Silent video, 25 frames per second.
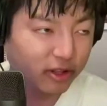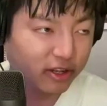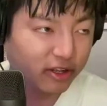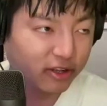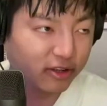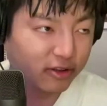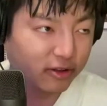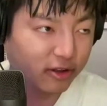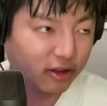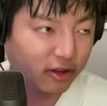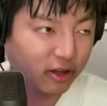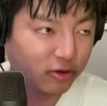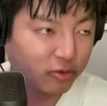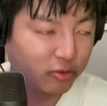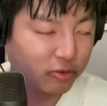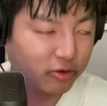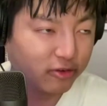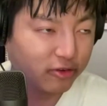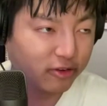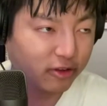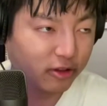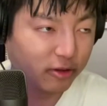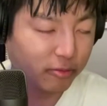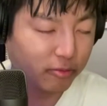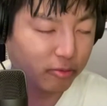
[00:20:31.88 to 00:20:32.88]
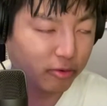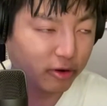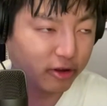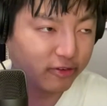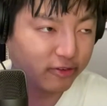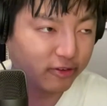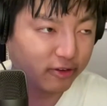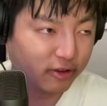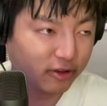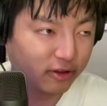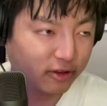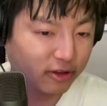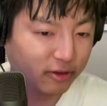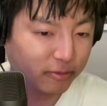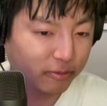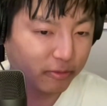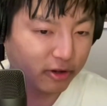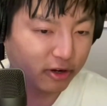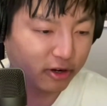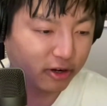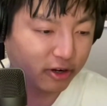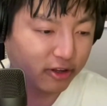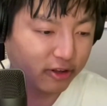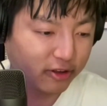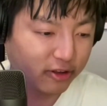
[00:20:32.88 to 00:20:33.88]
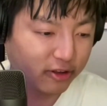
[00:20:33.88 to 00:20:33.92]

like I don't want to say depressing, but it